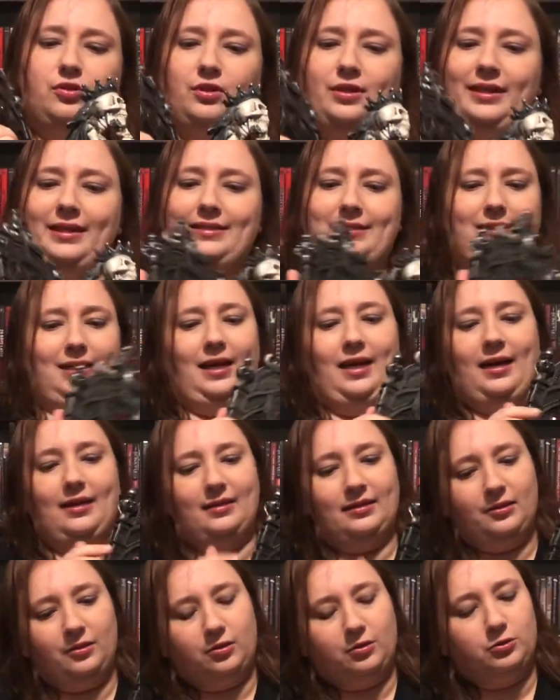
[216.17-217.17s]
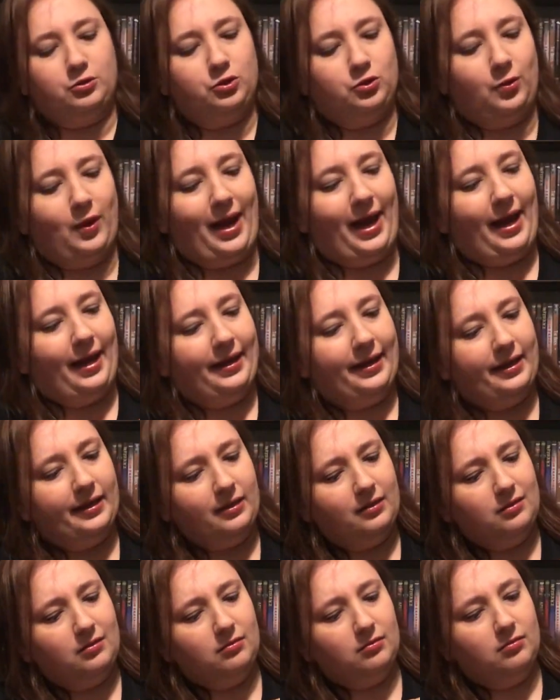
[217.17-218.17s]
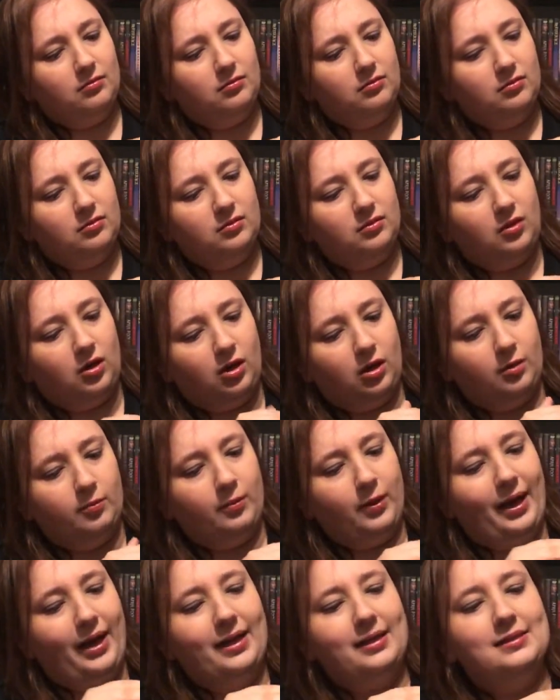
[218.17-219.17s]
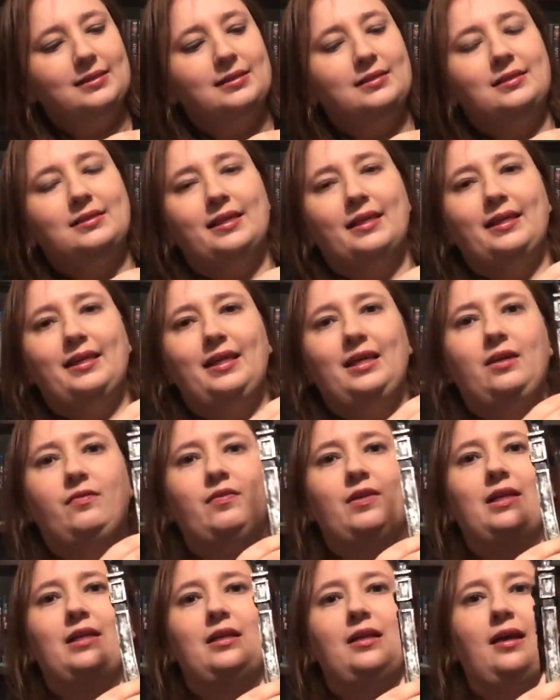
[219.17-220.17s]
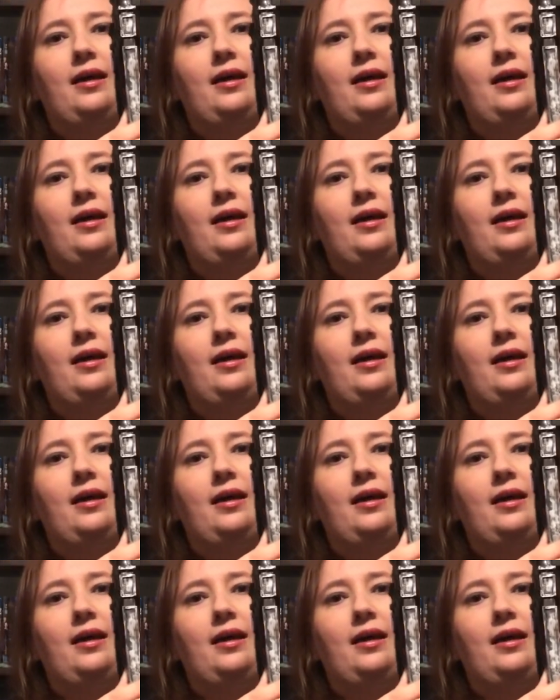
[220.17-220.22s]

He's got little dragon armrests, and even